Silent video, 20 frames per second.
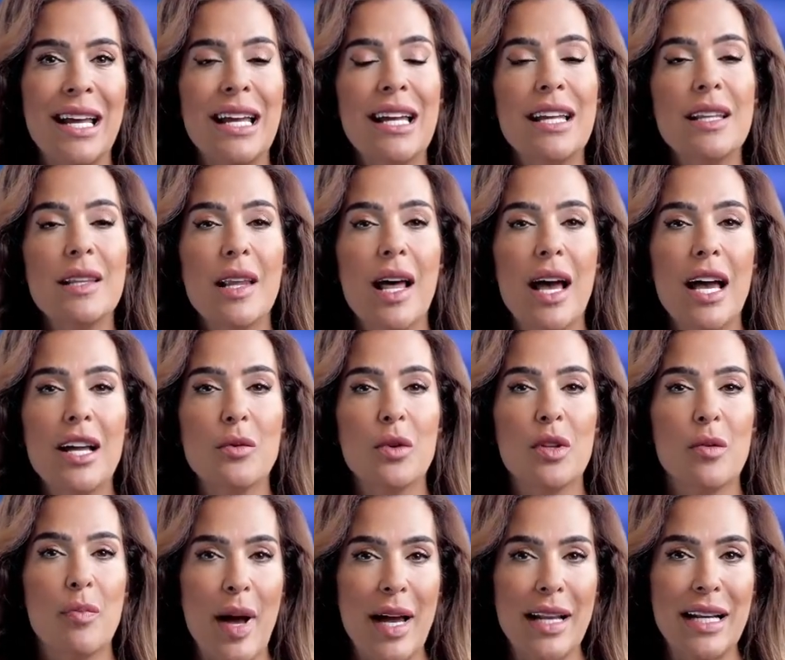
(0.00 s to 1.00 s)
In line
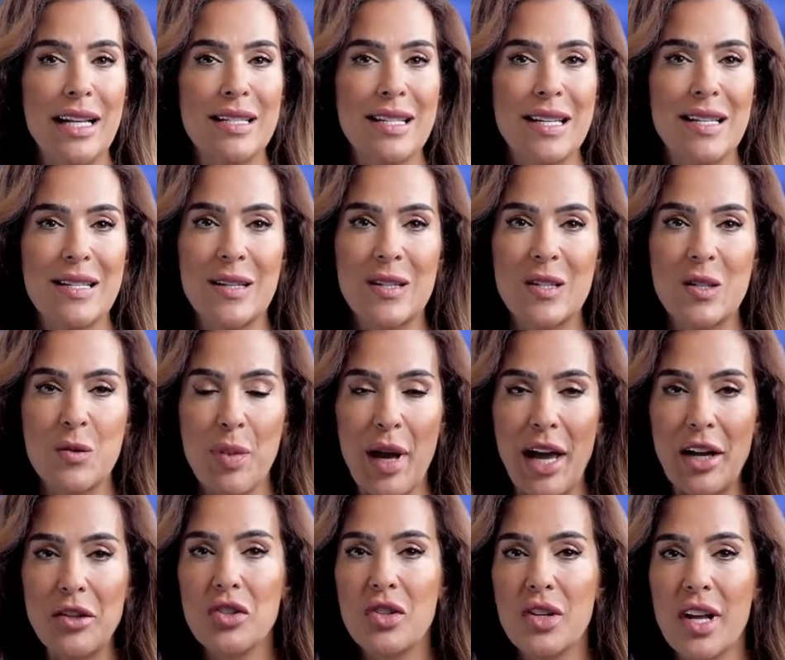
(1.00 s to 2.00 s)
with Binance's
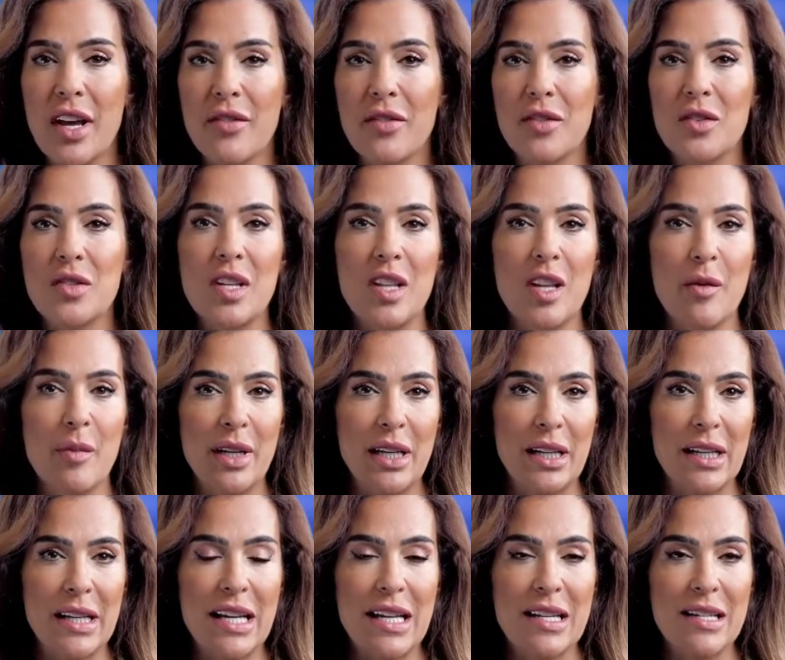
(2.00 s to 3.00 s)
expansion efforts in the
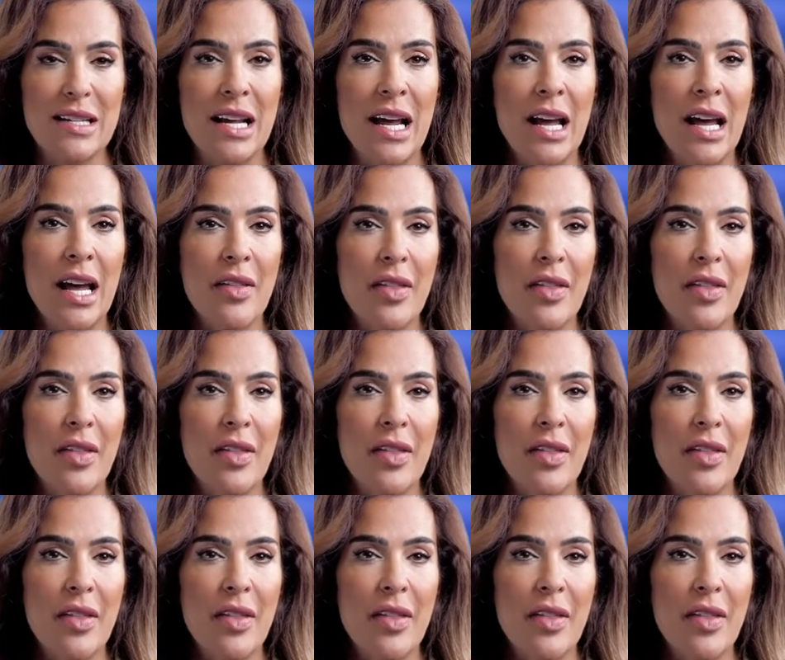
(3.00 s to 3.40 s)
Middle East,